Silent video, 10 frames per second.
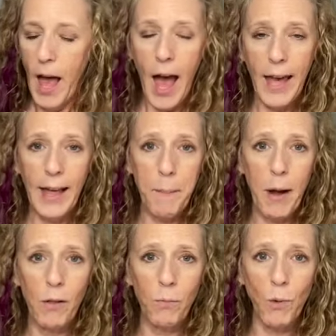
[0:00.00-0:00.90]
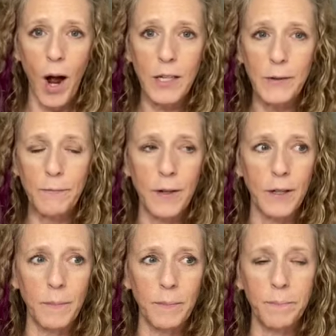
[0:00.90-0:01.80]
I get my rocks
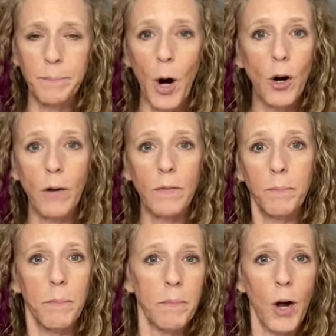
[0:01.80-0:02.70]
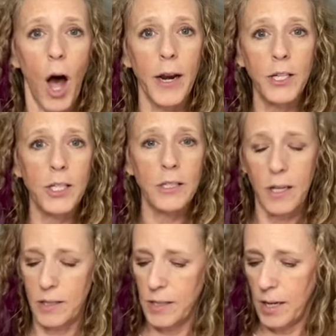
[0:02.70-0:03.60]
from our cottage
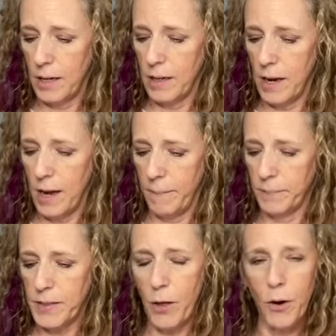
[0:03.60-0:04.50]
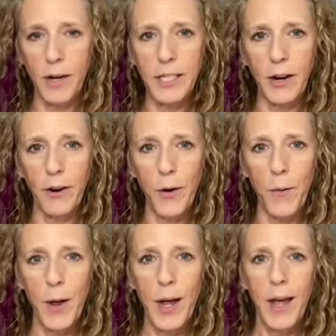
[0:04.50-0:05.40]
that's in Southern Ontario,